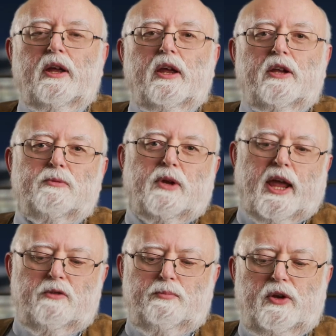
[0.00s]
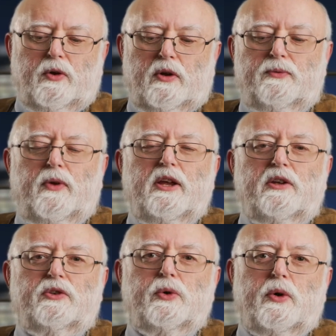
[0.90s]
It can be
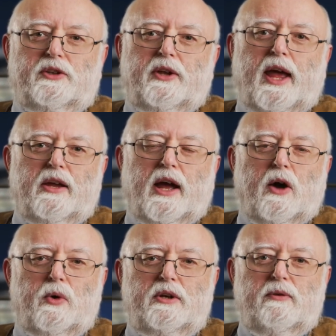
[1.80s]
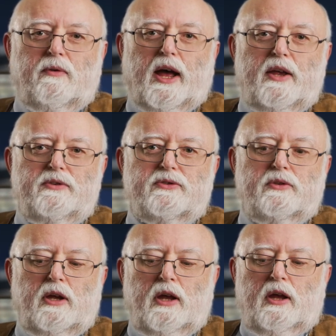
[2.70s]
configured to attack our device
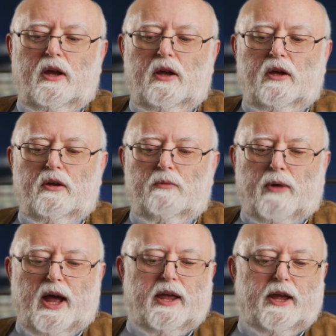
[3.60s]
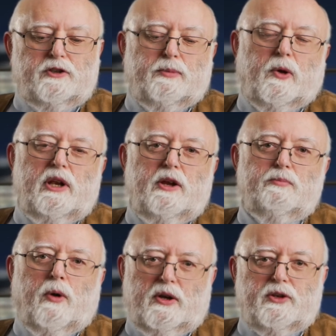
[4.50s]
by exploiting
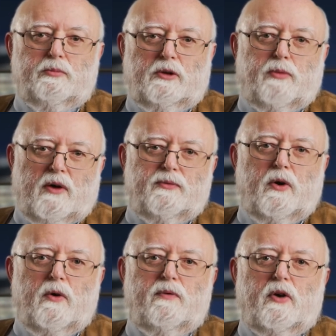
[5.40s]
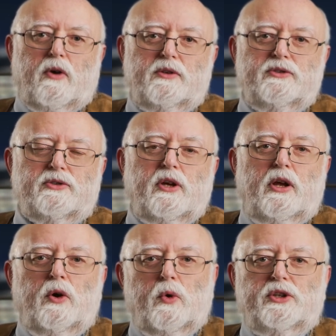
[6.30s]
possible buffer overruns
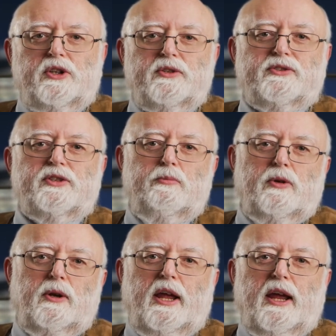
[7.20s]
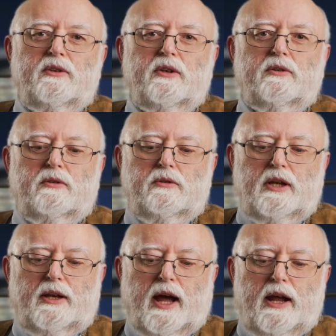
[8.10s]
or just simulate
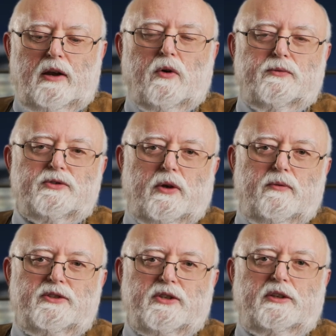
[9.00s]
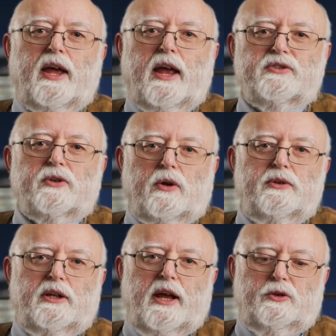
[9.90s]
denial of service attacks
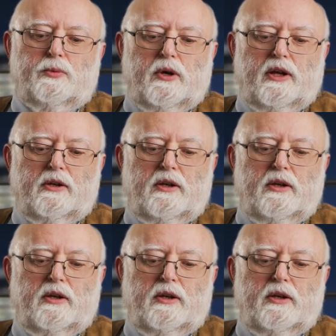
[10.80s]
on the network.